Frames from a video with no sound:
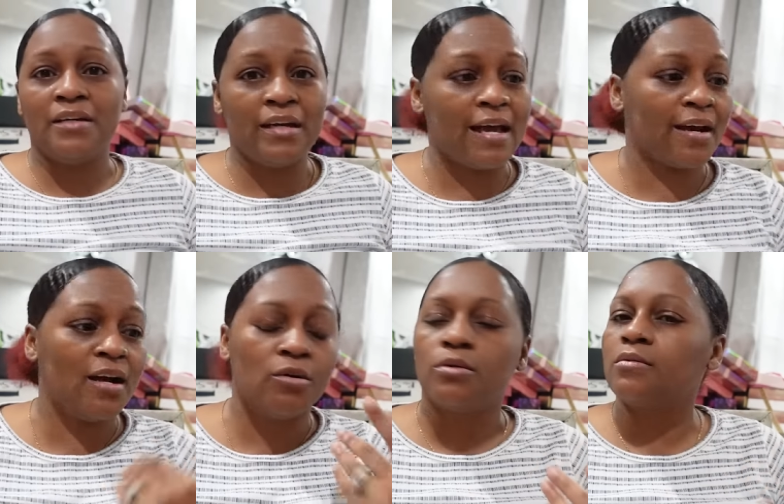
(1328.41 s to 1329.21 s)
He gotta
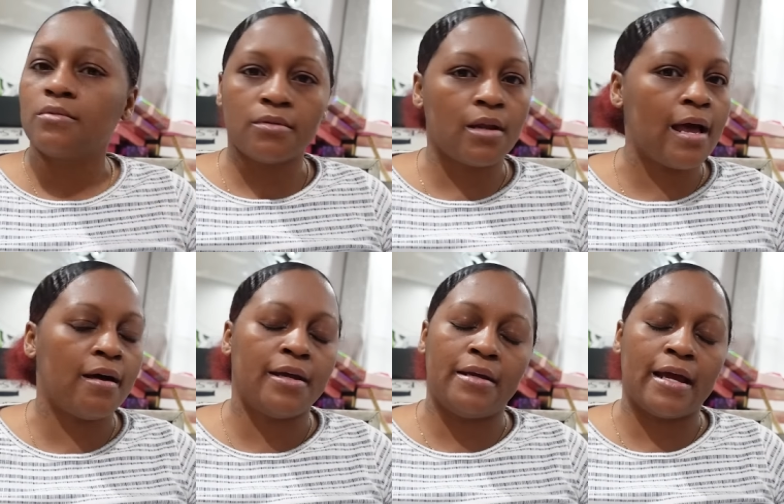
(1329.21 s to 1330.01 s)
go Nah,
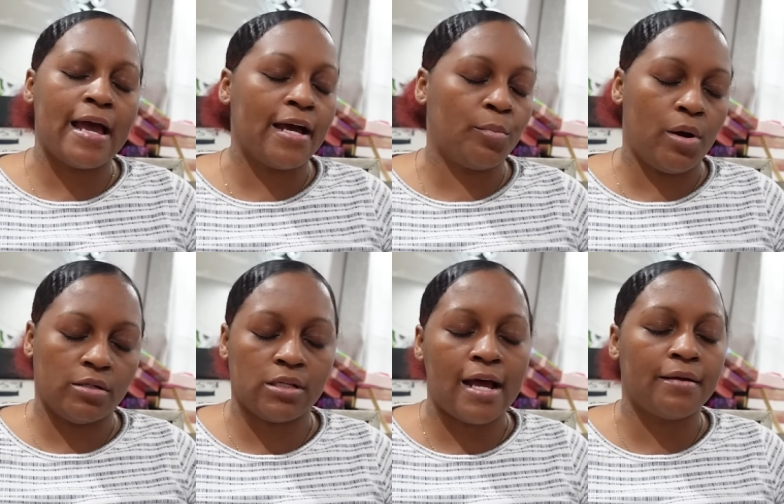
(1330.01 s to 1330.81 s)
I ain't that kind of
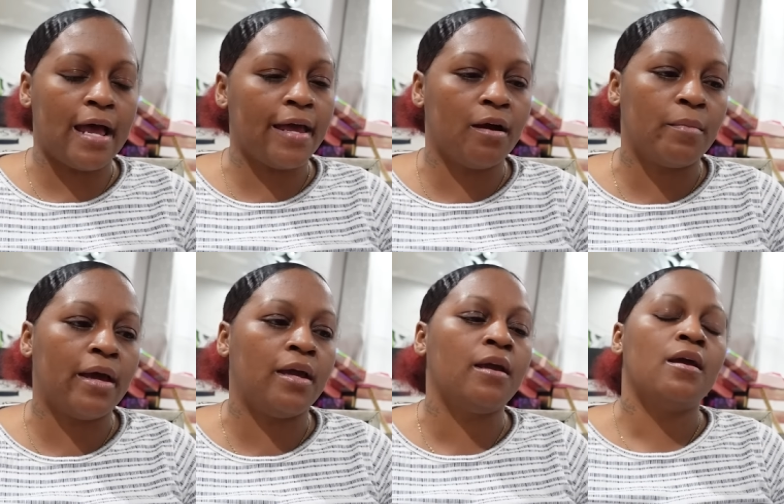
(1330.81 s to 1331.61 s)
person. I, I am
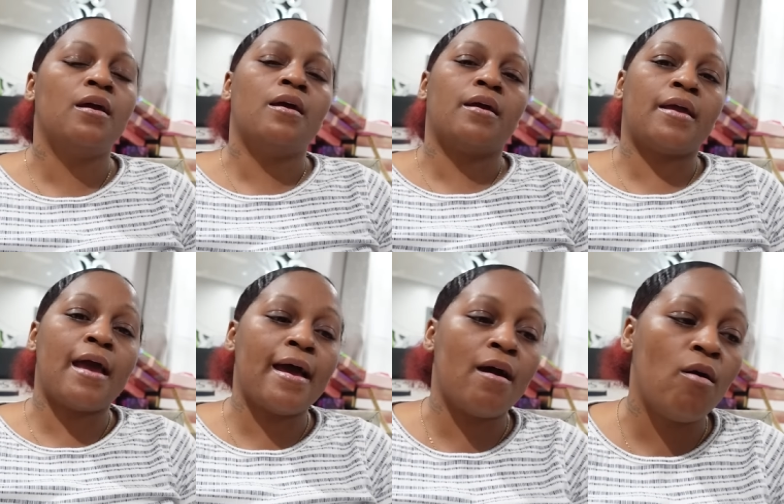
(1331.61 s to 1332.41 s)
a
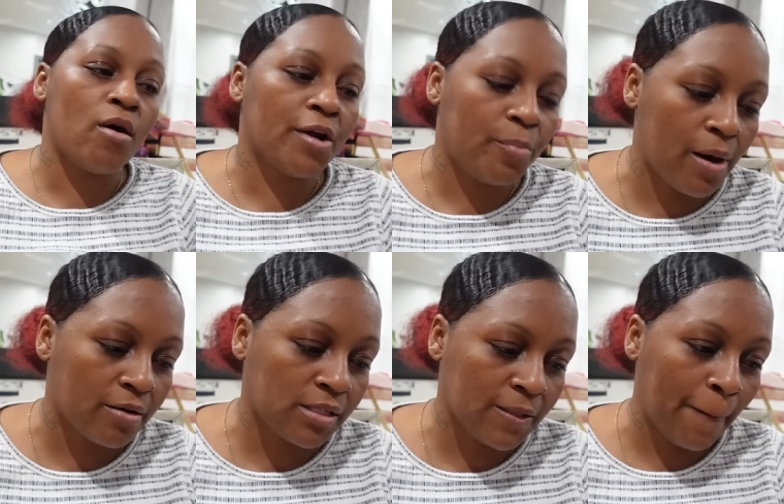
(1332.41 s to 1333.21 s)
kind-hearted
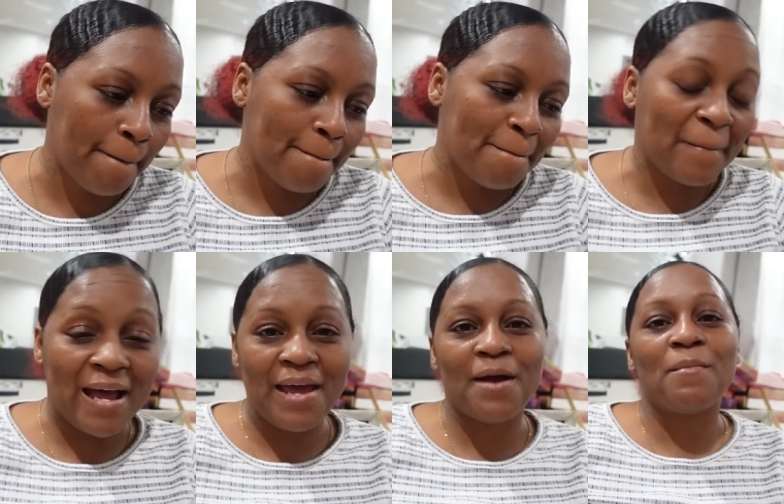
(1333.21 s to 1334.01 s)
person. I
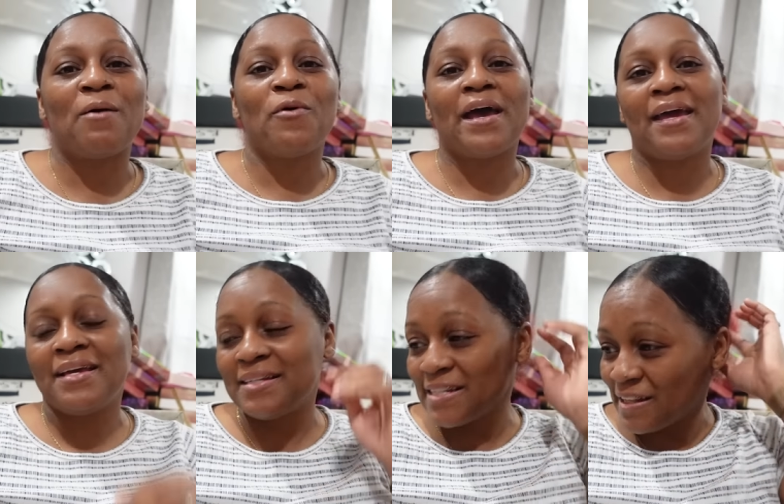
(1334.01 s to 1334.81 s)
have my
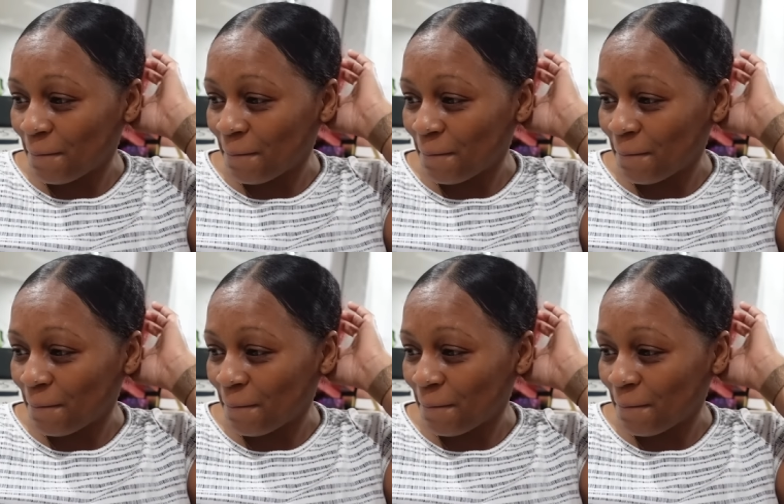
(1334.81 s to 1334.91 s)
ways.